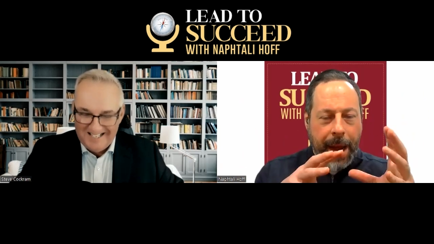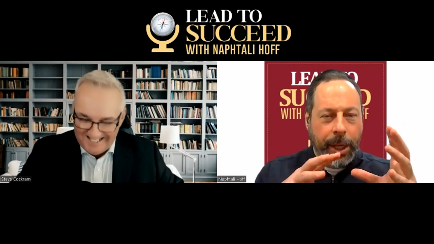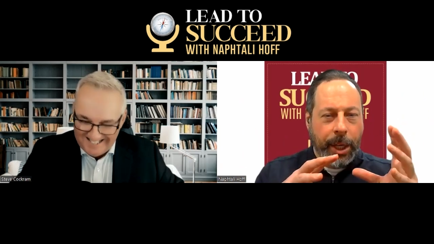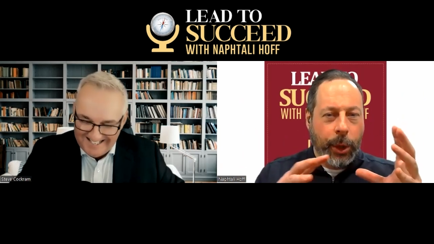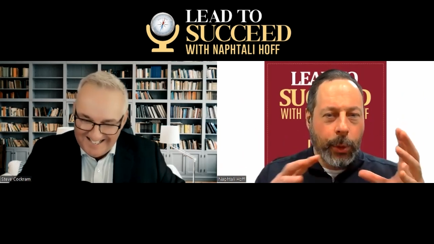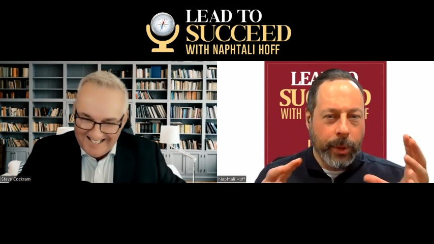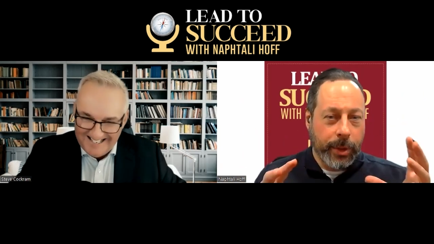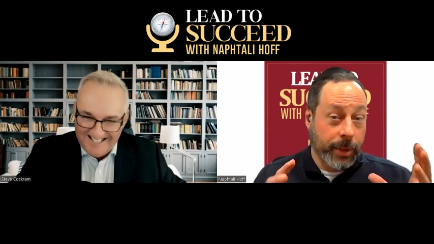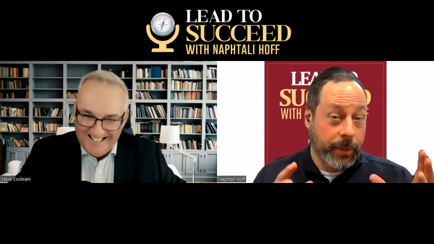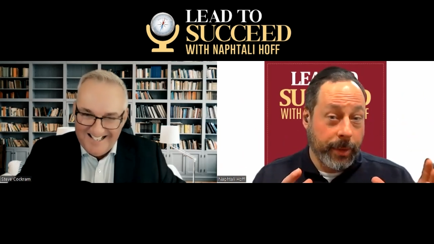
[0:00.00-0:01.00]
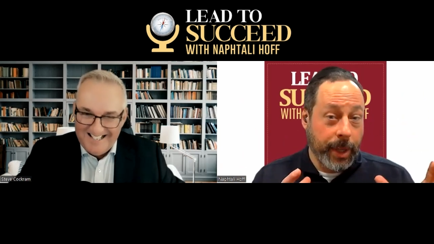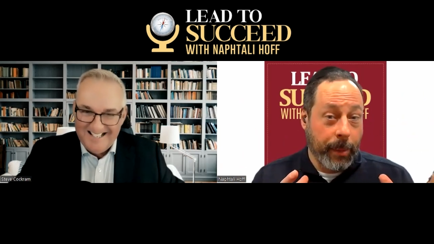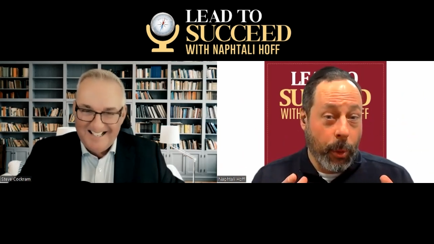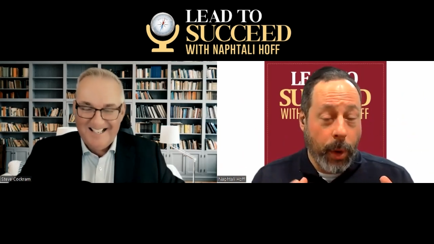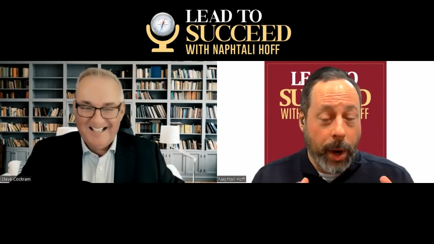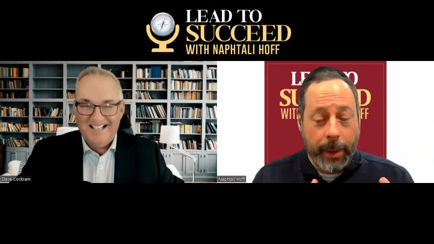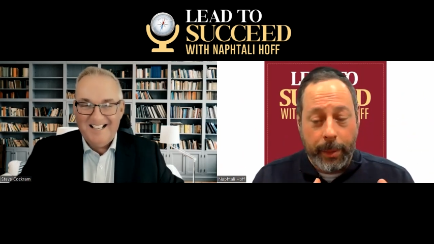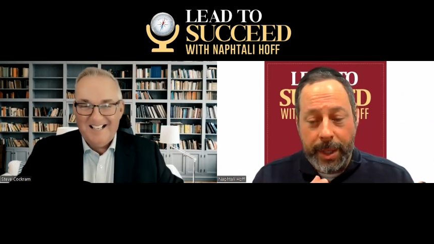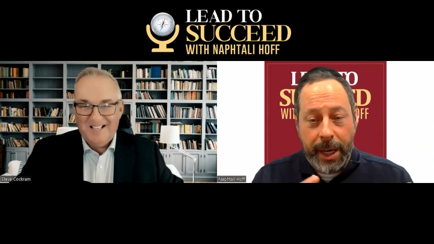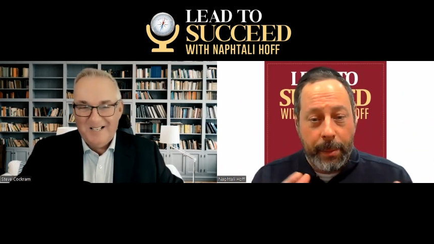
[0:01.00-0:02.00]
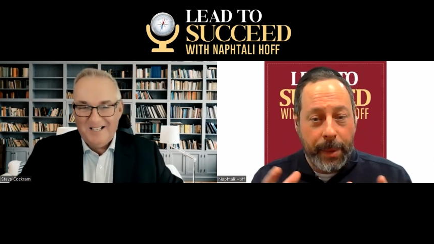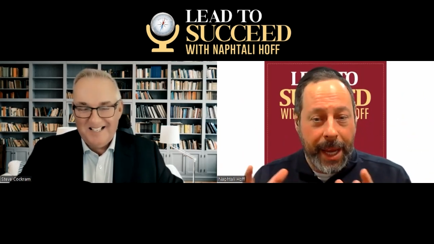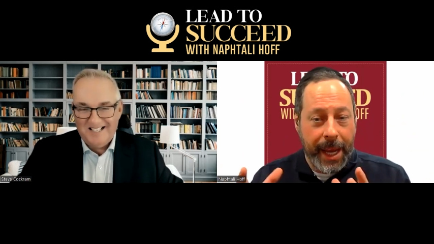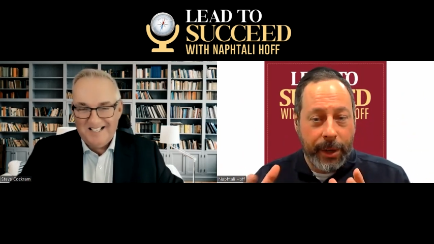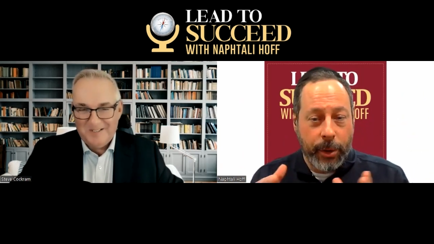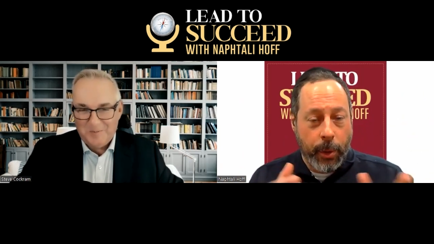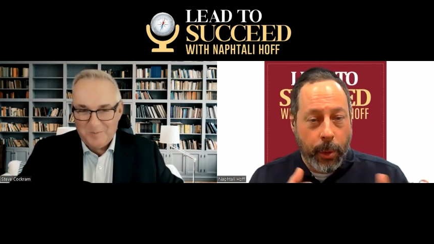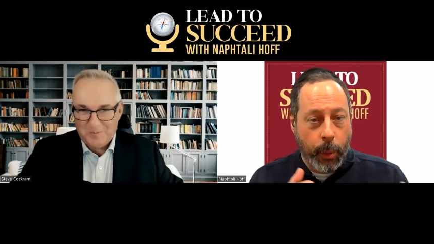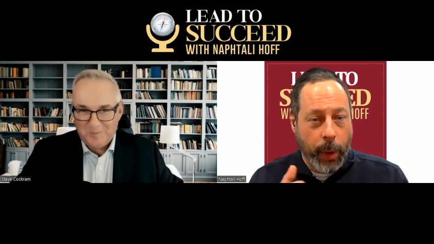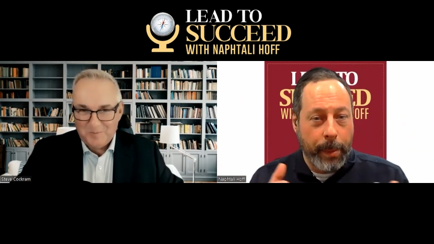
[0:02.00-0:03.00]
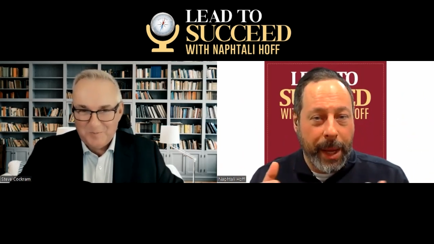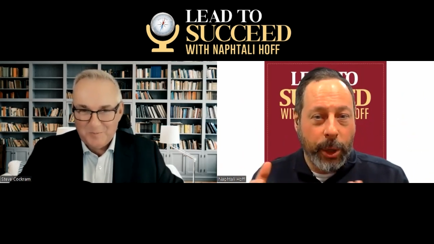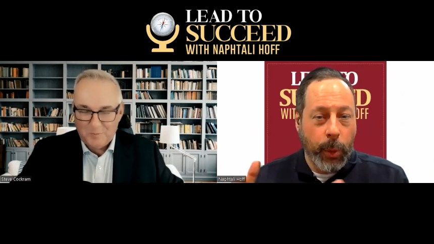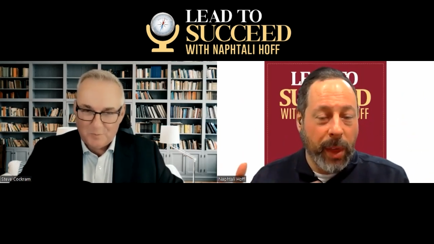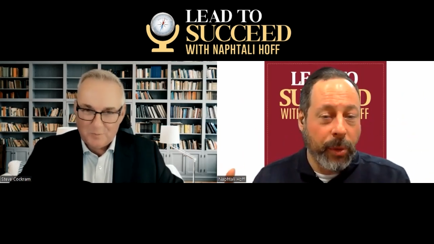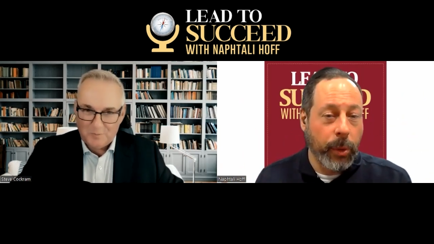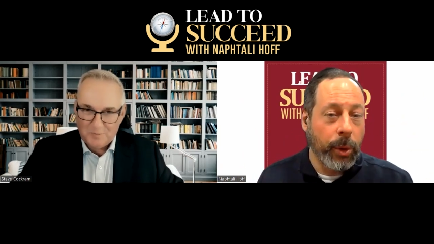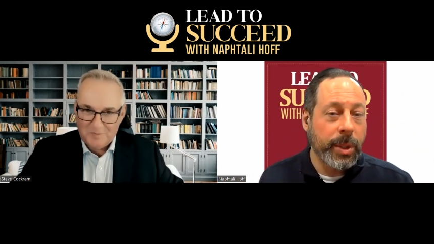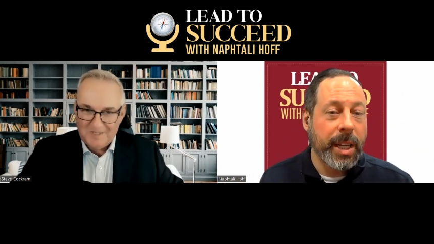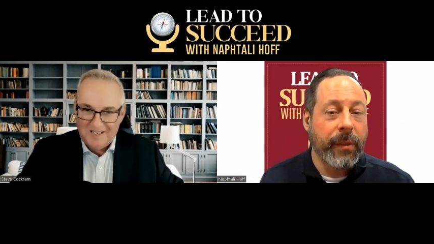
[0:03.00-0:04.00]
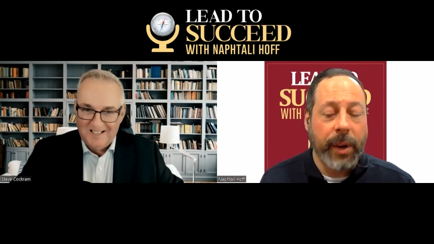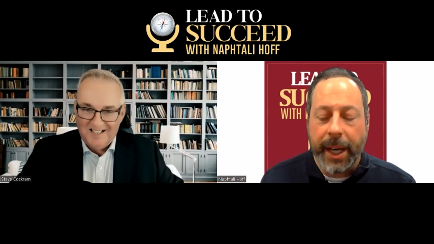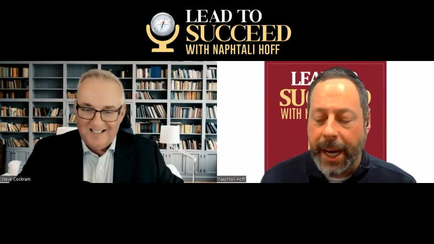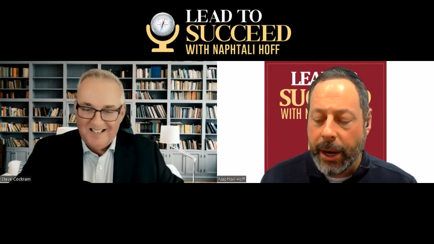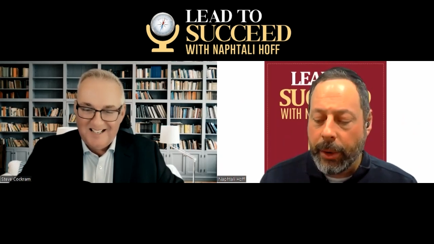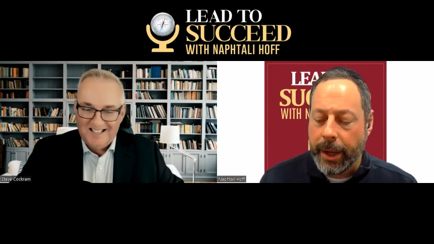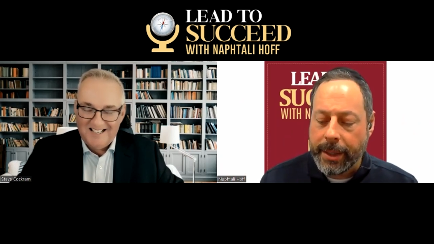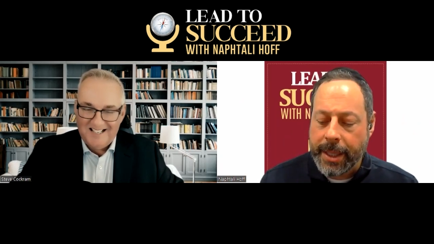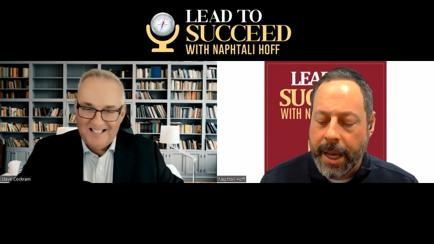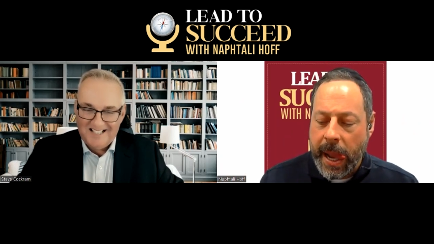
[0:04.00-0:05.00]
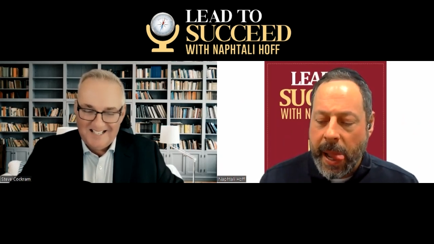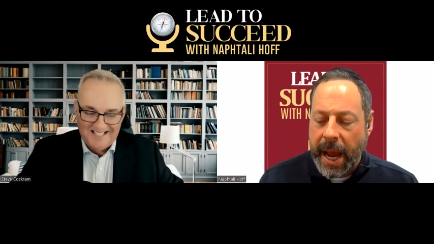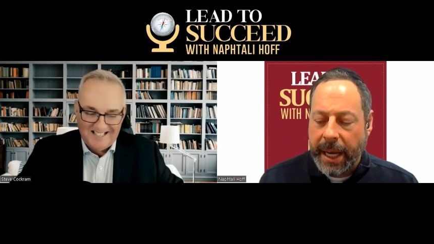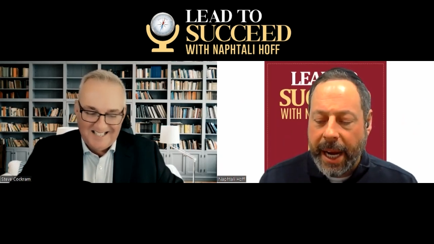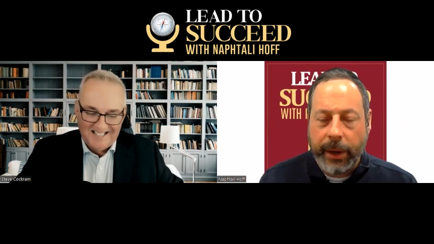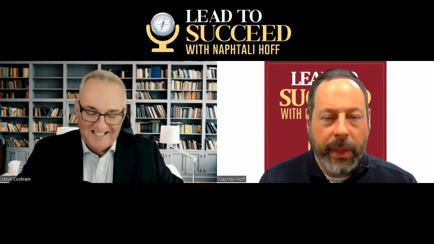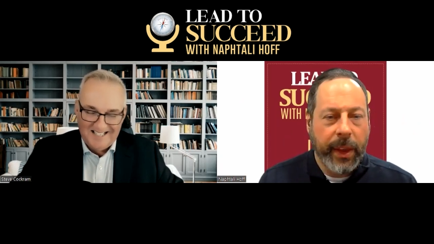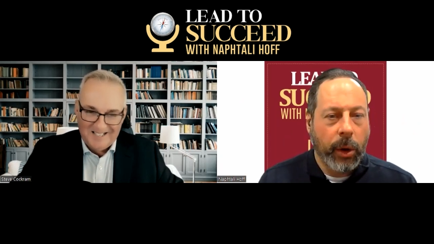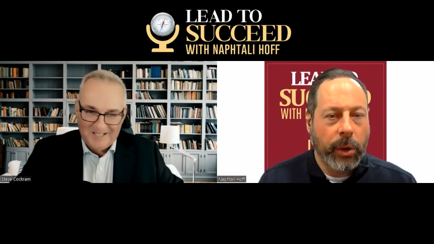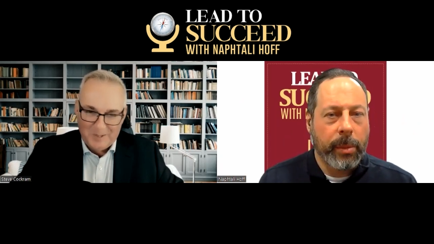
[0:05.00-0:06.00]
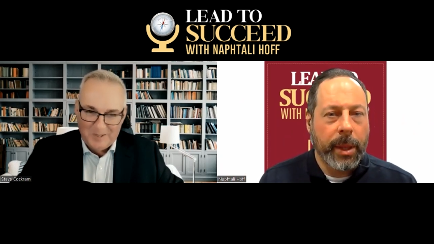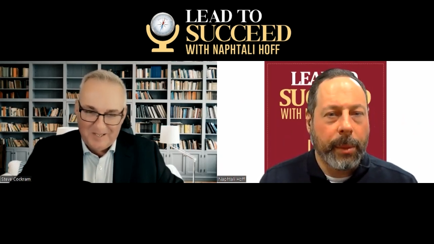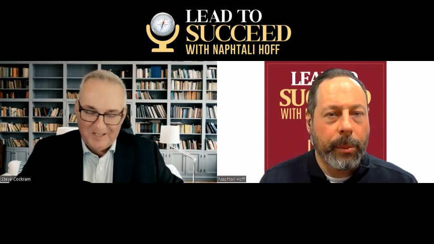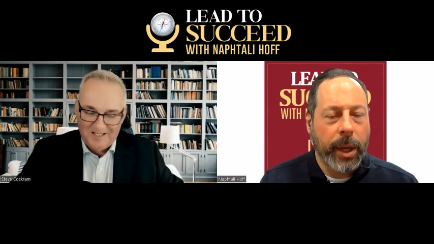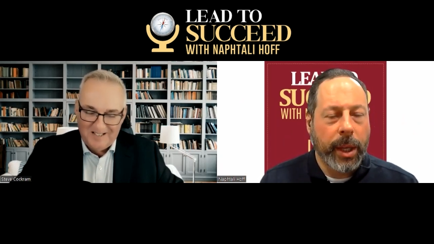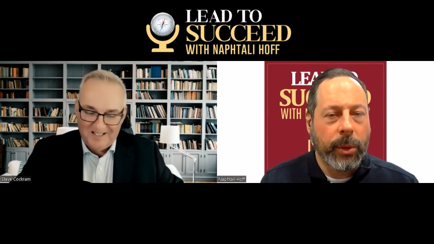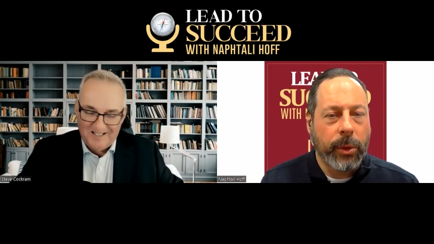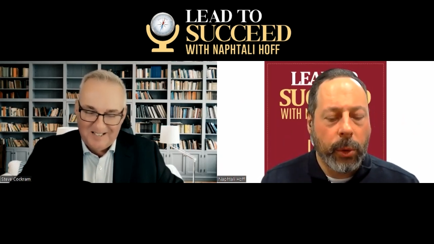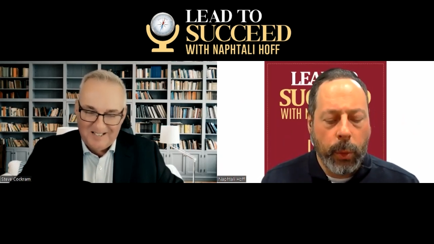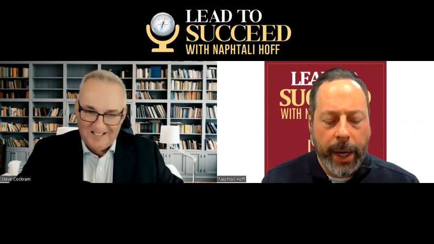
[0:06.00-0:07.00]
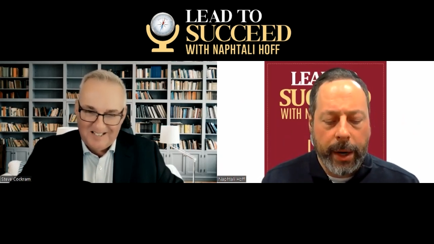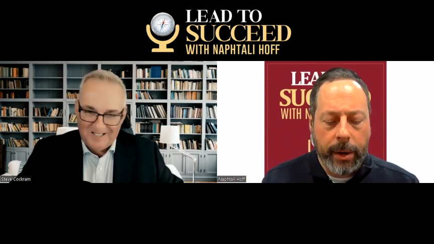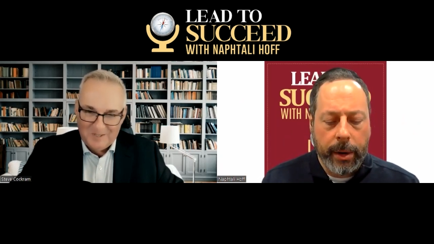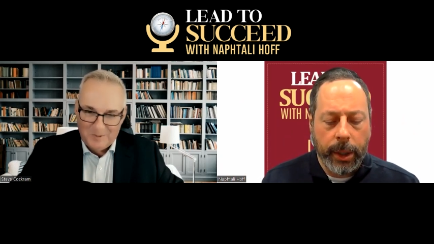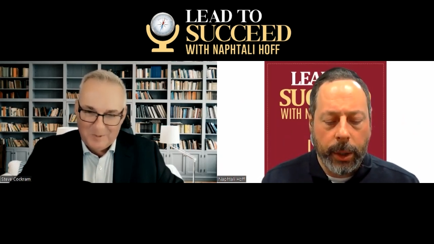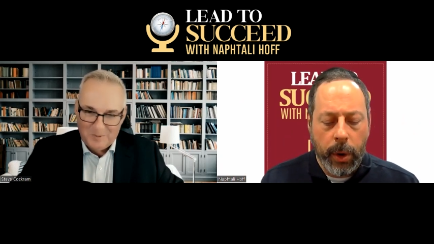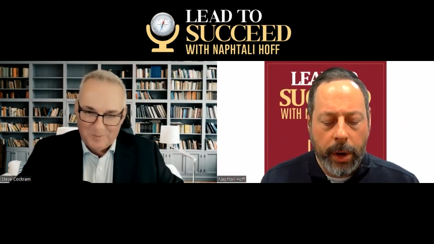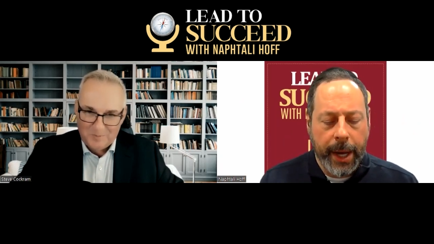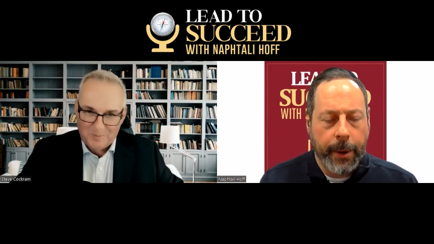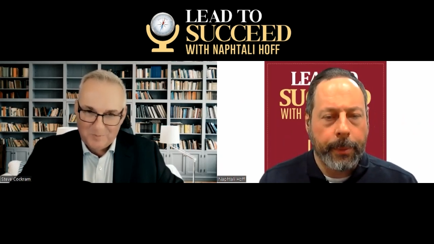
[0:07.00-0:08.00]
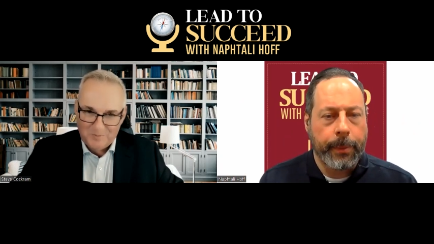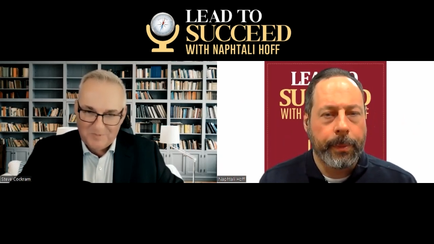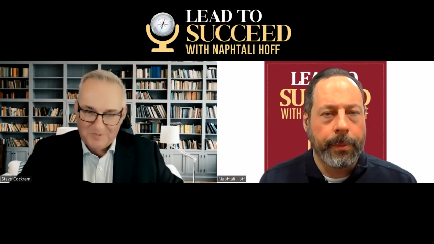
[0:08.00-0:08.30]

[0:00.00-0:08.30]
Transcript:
Speaker 1: how did you number one kind of meander or what, make your way through those different areas, and how did that ultimately bring you to where you are now?